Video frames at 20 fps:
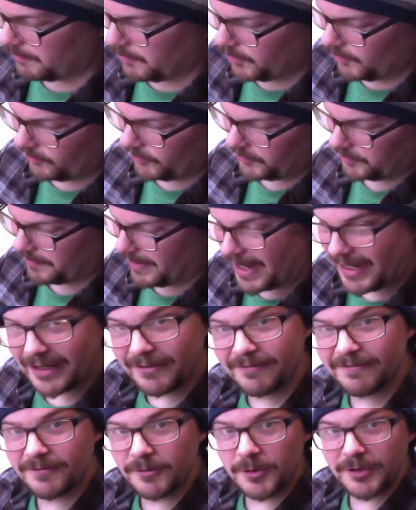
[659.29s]
moved back and
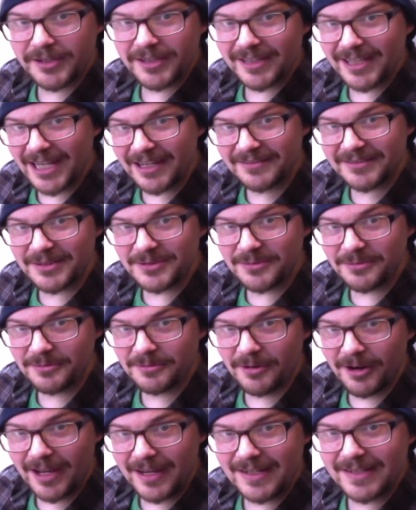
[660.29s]
forth left and
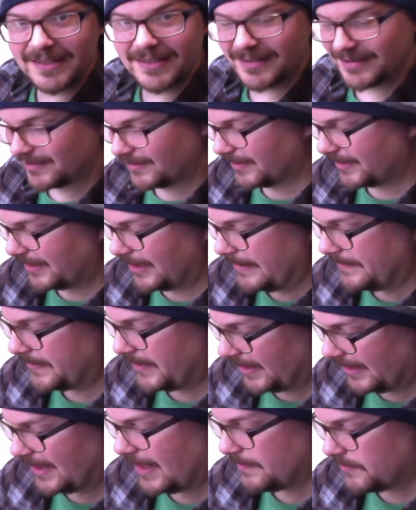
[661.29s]
right, the tip
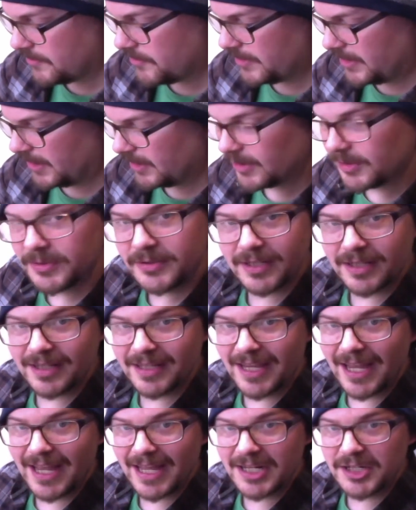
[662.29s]
can get pretty close to
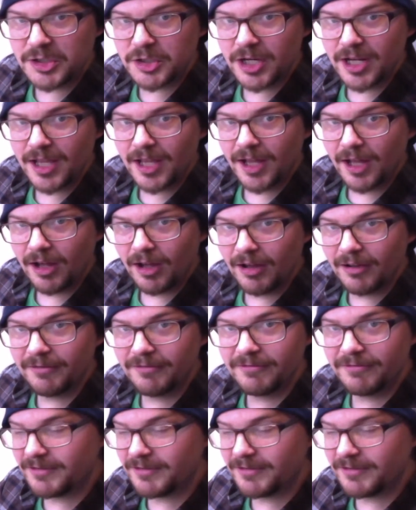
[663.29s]
the edge of